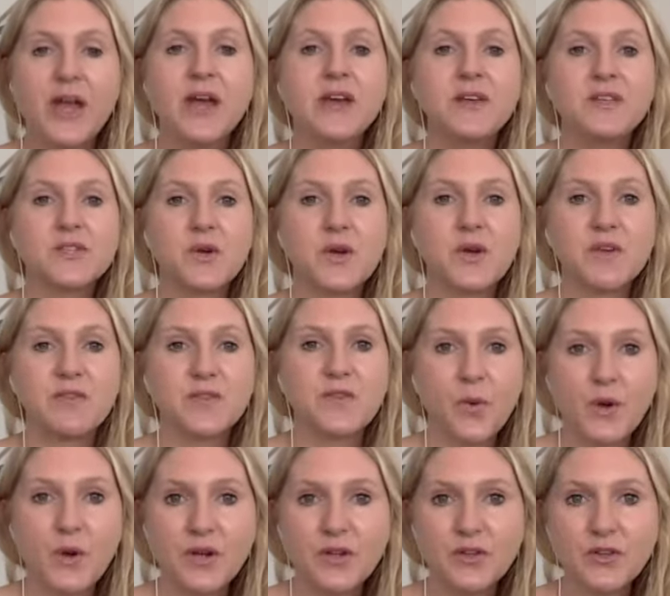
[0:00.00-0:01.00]
So if
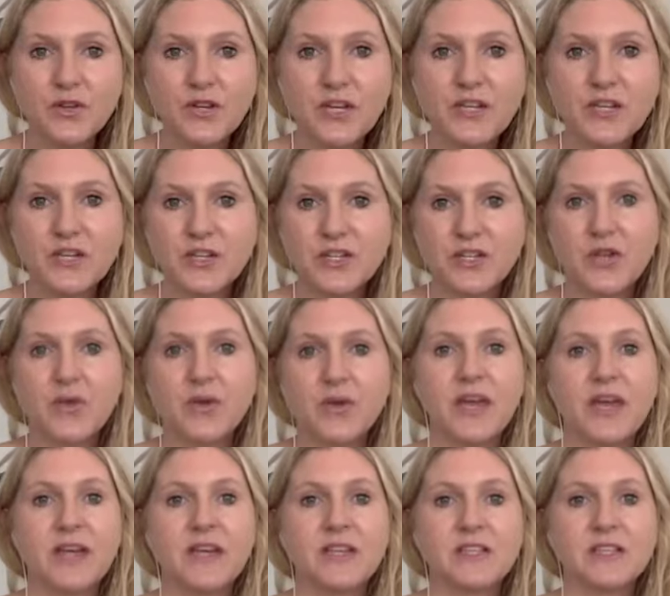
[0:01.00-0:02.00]
you're looking to
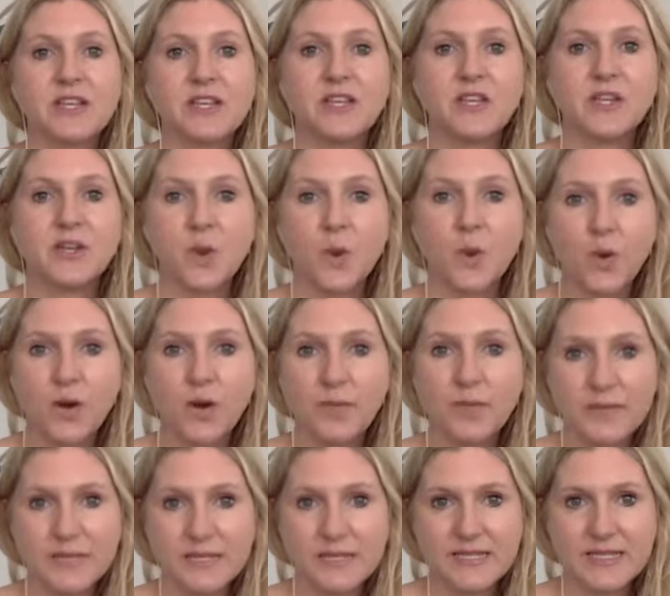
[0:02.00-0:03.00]
showcase your
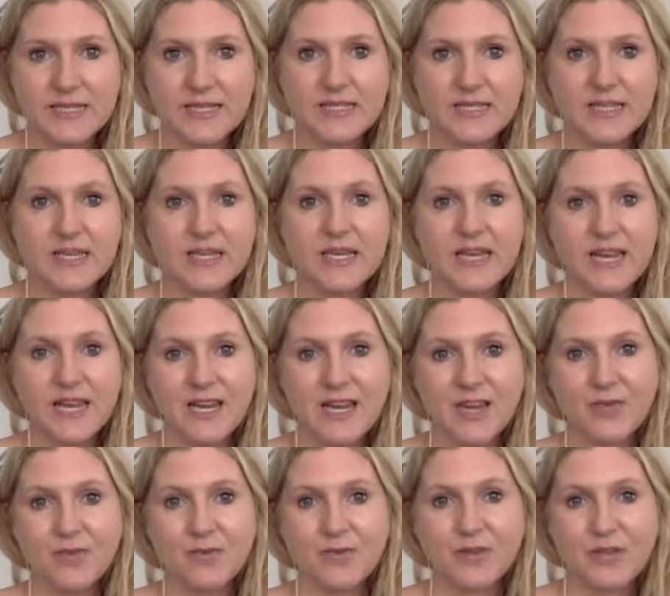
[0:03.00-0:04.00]
business and need
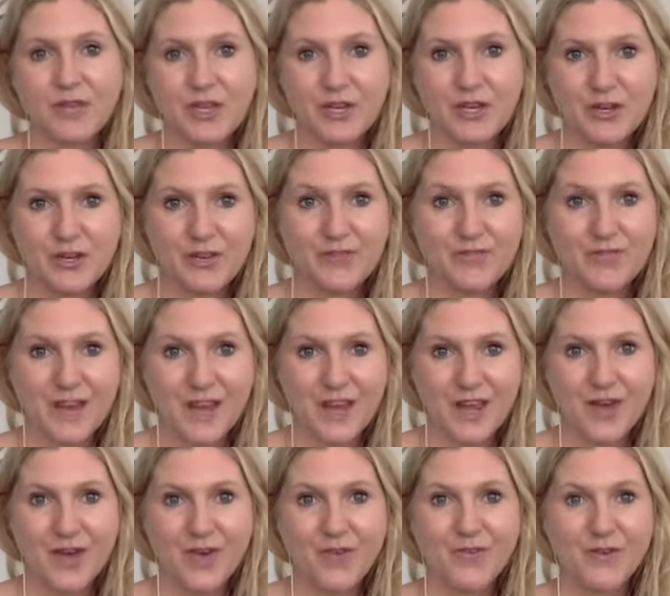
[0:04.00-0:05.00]
a really good
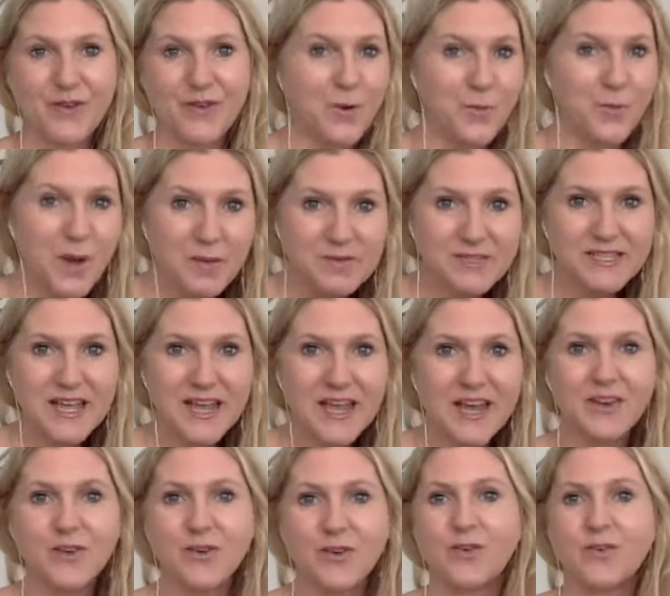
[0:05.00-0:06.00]
video for your
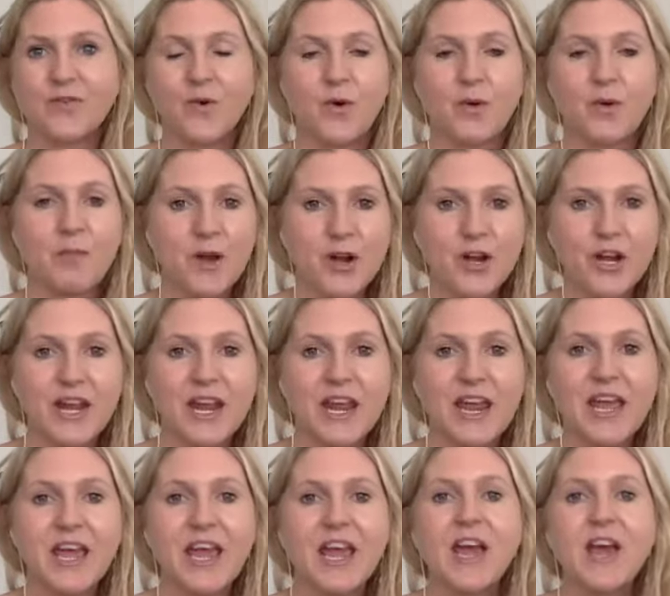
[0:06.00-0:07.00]
website or for
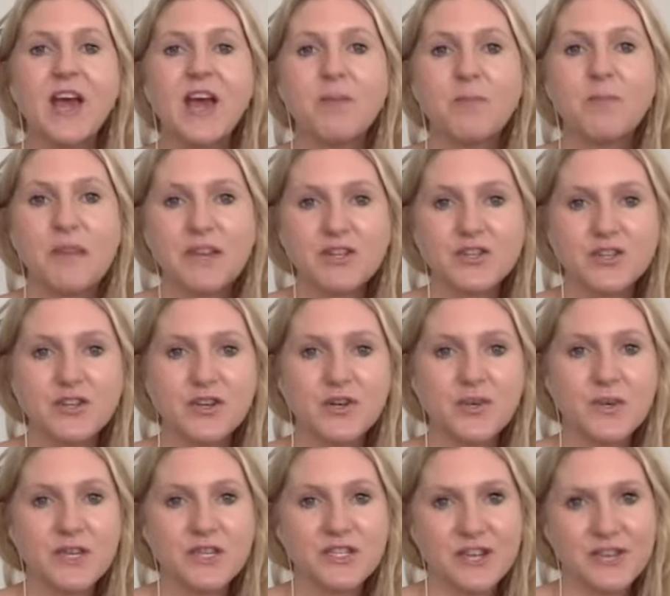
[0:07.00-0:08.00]
marketing, make sure to
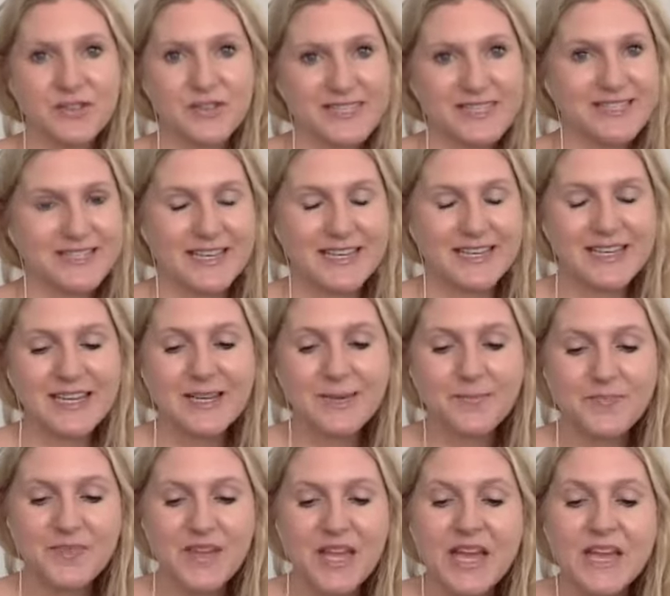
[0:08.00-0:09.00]
reach out to
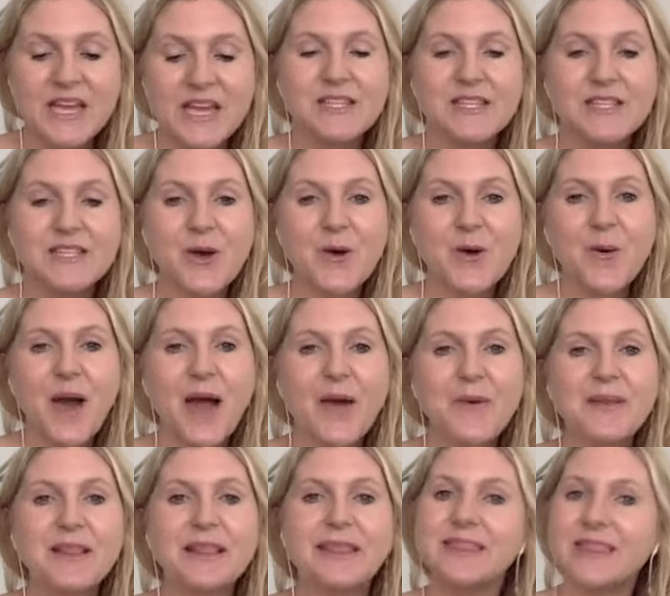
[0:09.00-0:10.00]
Cindy. So I
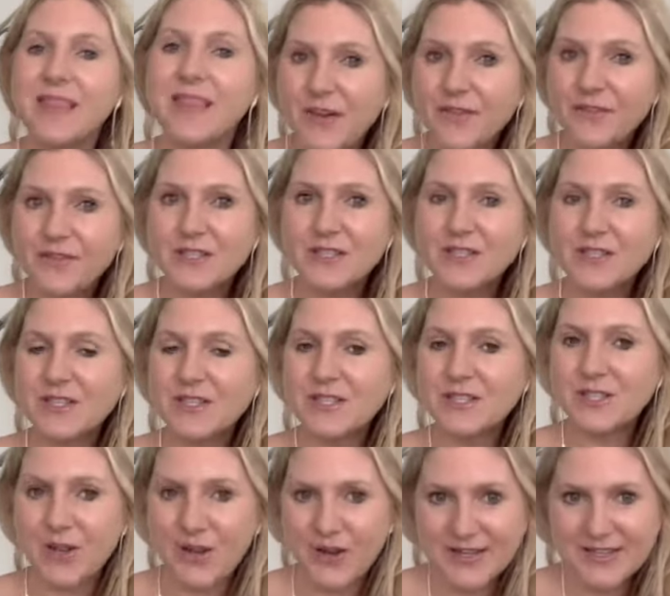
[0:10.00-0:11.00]
would love to
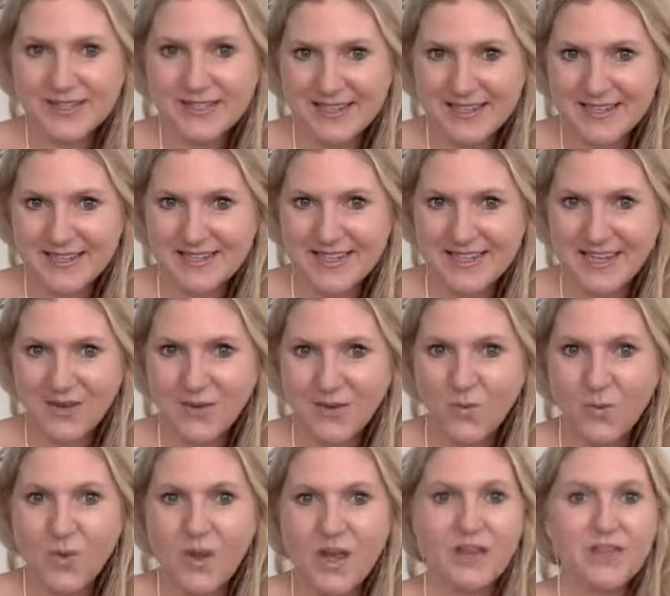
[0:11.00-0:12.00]
start, Cindy,
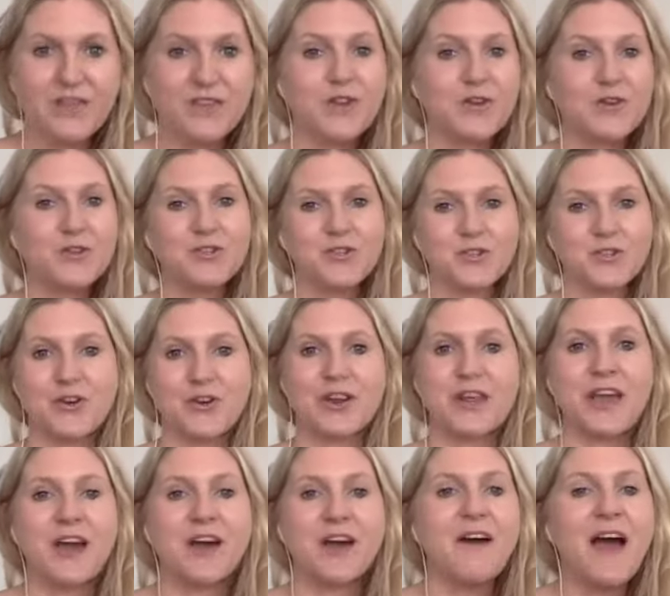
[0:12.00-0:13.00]
with your
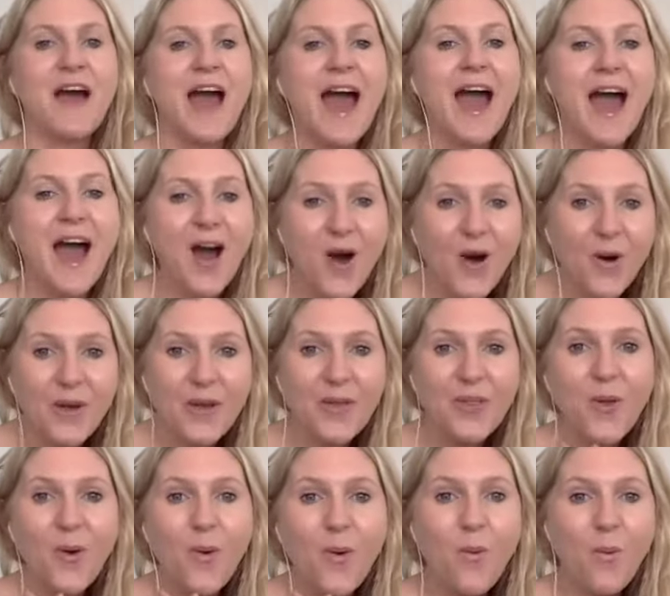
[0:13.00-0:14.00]
journey of how
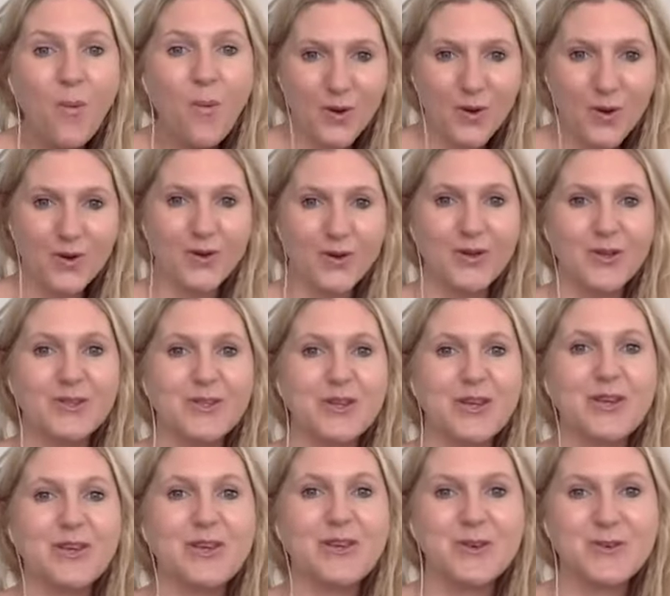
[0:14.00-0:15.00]
in the world
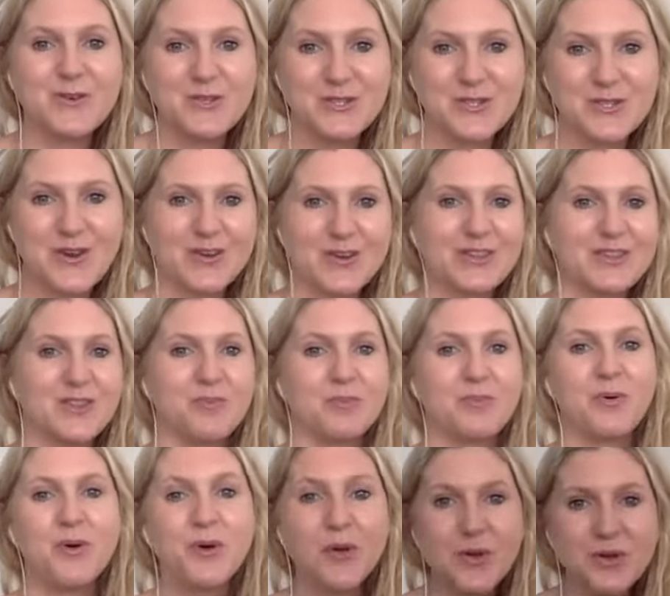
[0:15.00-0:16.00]
you started The
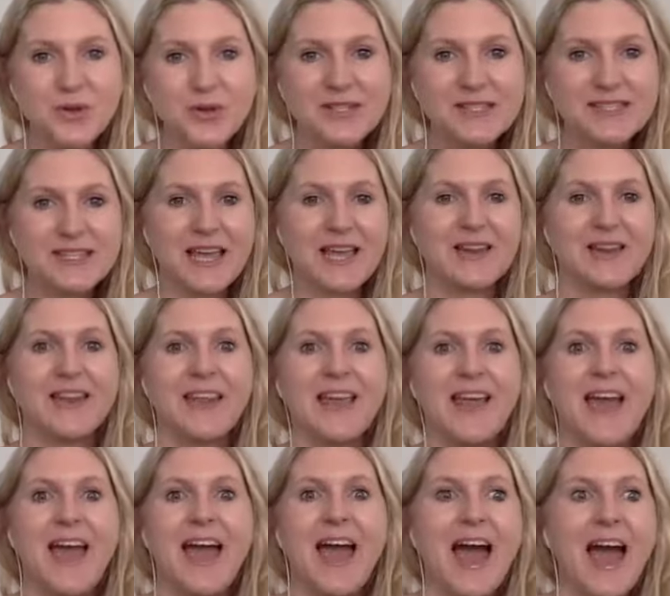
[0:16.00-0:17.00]
Pulse and
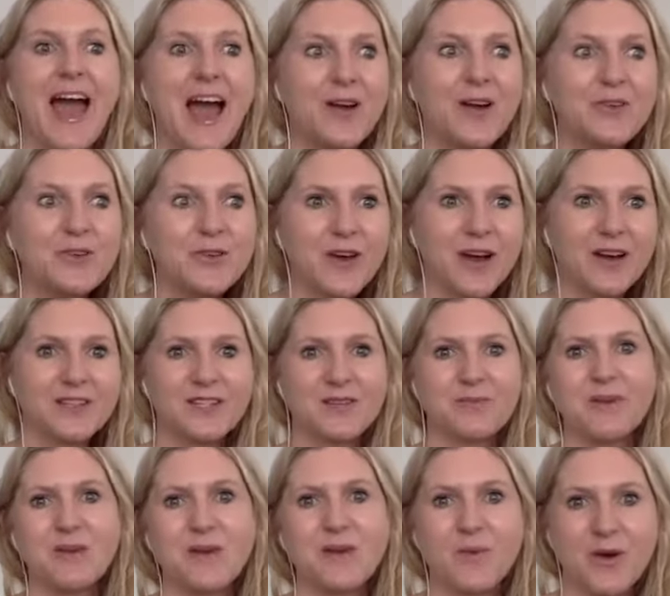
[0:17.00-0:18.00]
how you got to
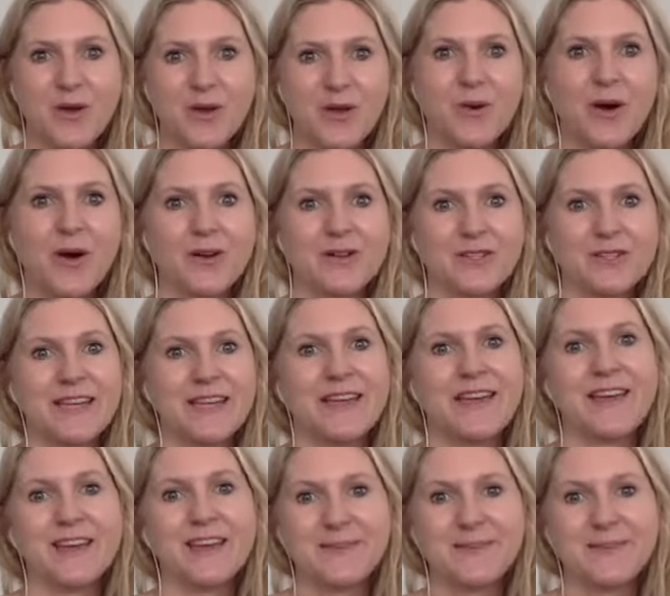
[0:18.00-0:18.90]
be where you are today.